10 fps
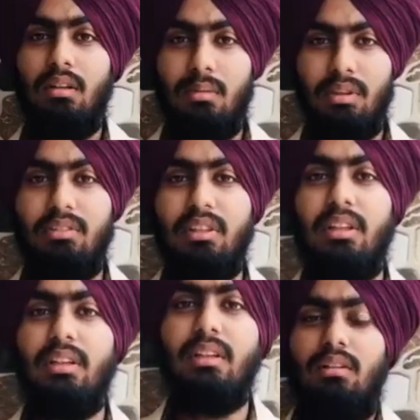
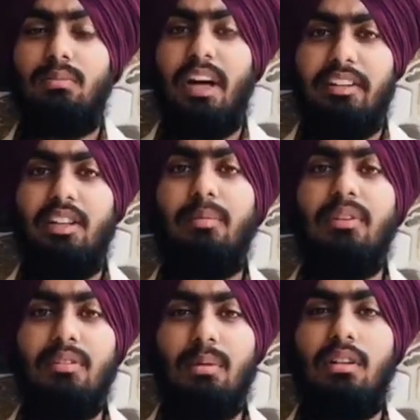Namaste, respected
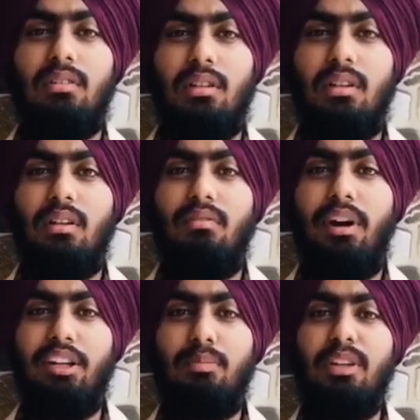Principal Sir,
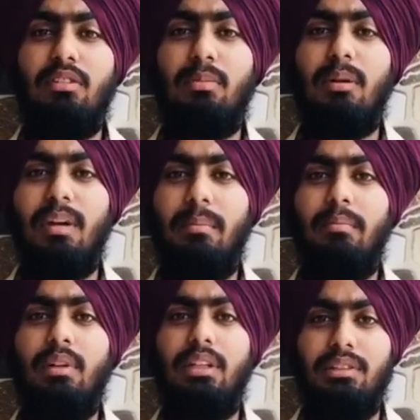Vice Principal Ma'am,
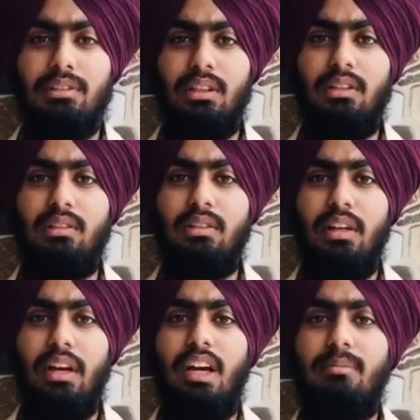teachers,
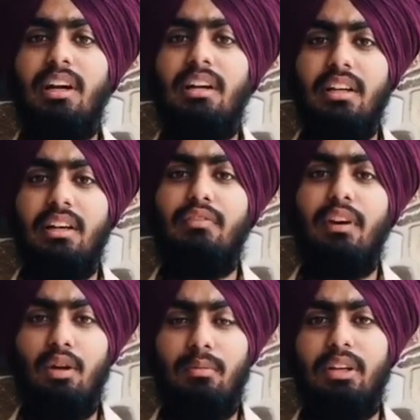and my dear
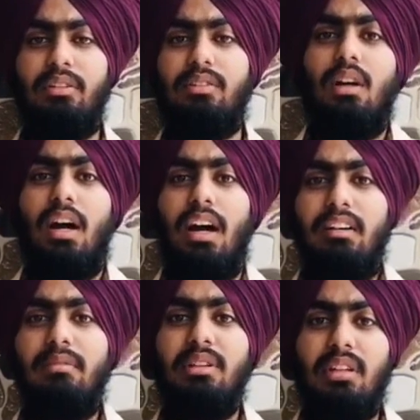fellow mates. I,
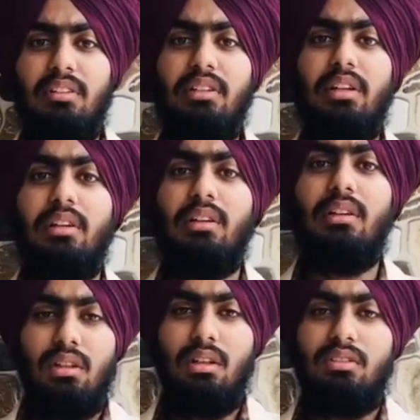am Vinder Singh,
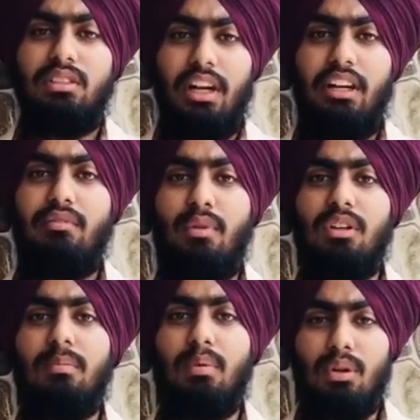uh, standing for
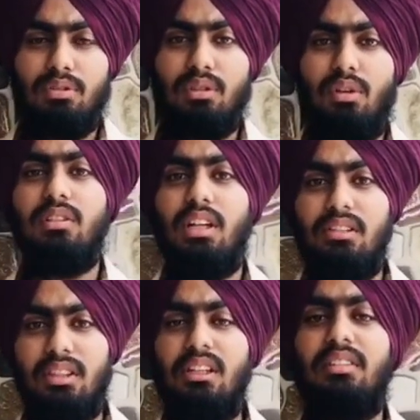the post of
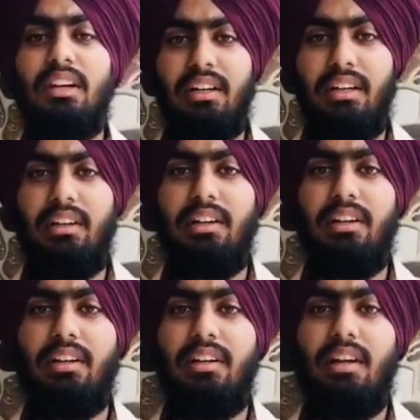Cultural Secretary.